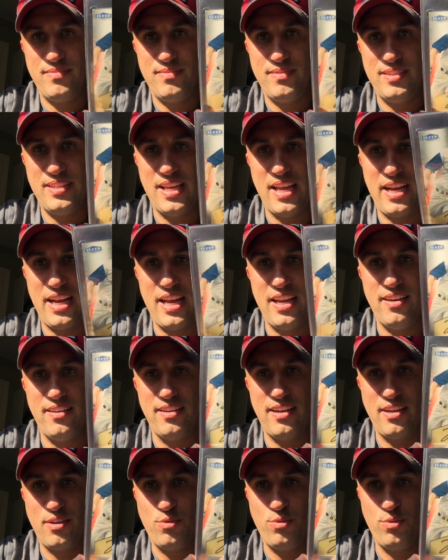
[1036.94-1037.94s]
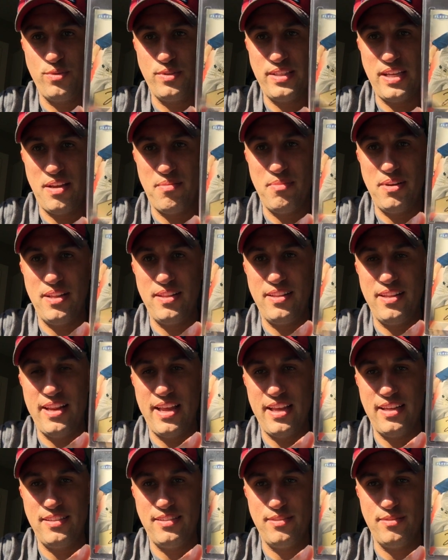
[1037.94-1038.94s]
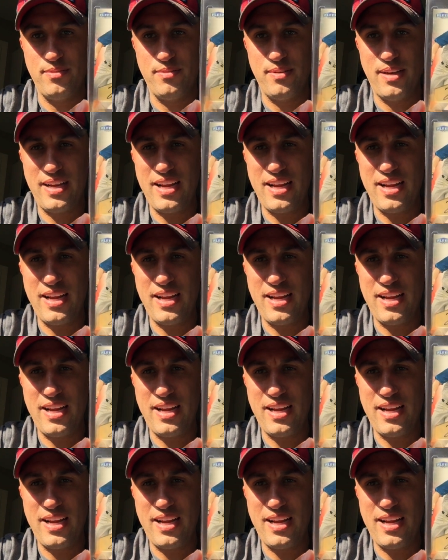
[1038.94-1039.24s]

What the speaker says: say I got a cool salmon at the National.